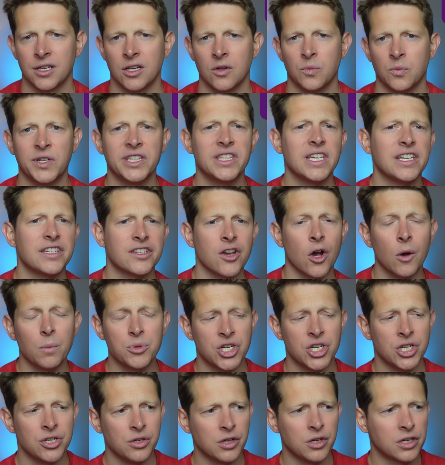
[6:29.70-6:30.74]
With this
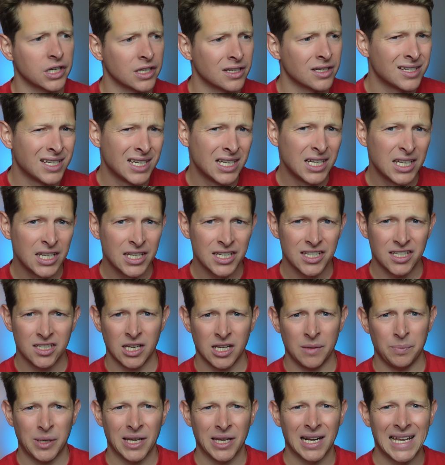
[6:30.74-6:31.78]
option, you can
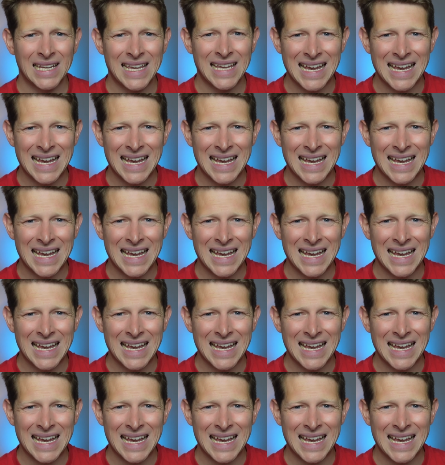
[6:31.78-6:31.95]
stipulate